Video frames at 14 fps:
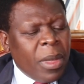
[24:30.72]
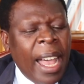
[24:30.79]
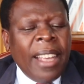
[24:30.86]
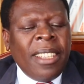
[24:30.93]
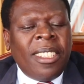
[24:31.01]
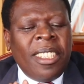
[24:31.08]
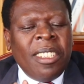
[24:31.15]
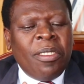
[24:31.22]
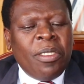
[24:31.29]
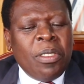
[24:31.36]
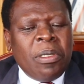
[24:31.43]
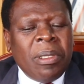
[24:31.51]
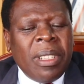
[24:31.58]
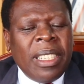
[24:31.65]
I still
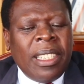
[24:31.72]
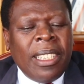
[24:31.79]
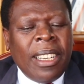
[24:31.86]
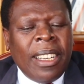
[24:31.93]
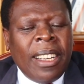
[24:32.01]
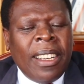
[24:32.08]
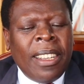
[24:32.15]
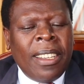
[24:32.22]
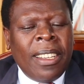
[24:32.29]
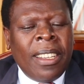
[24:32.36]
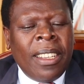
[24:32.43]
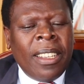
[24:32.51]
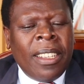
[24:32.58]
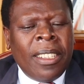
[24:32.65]
know that uh,
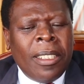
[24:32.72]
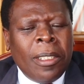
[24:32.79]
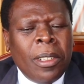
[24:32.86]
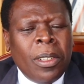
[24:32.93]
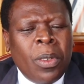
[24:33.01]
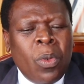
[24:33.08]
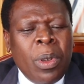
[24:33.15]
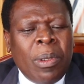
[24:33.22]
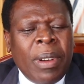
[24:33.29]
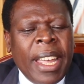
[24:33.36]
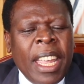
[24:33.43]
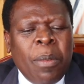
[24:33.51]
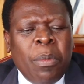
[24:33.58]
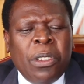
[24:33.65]
uh we
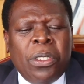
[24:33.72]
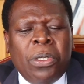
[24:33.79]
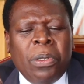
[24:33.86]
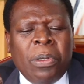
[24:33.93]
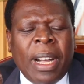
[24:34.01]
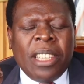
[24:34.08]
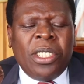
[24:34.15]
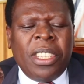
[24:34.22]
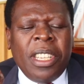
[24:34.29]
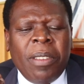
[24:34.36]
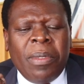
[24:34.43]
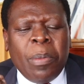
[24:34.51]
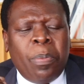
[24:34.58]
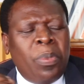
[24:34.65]
were able to
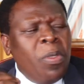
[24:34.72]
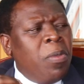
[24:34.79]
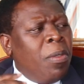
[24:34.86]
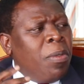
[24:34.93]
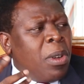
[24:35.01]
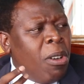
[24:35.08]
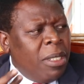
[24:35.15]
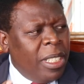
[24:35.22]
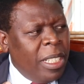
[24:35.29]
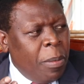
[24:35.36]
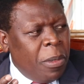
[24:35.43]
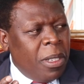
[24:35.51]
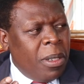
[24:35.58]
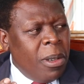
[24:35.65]
achieve the proof of
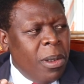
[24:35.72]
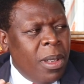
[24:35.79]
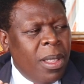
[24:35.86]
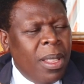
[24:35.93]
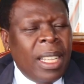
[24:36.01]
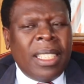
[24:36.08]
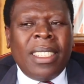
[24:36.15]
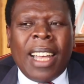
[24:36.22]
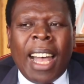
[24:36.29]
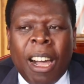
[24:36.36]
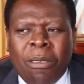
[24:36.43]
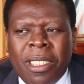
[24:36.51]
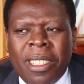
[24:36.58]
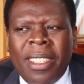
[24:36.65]
concept that
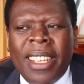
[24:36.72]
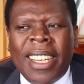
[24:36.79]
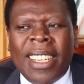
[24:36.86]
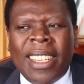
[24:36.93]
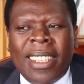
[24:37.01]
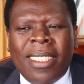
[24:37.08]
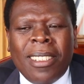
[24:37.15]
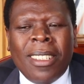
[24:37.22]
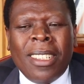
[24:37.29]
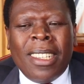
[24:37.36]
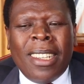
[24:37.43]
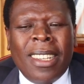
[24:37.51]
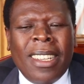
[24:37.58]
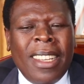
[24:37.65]
out there
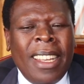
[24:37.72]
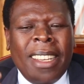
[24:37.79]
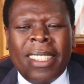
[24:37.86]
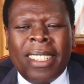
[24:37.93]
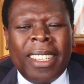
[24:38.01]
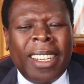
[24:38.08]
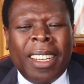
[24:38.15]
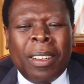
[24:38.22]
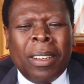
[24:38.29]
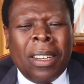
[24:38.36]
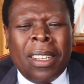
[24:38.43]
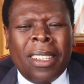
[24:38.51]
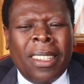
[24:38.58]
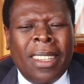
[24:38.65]
in, uh,
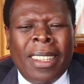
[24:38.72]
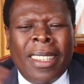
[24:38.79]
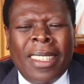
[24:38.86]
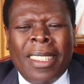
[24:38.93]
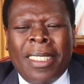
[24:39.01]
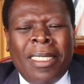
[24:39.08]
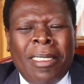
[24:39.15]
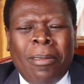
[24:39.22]
uh,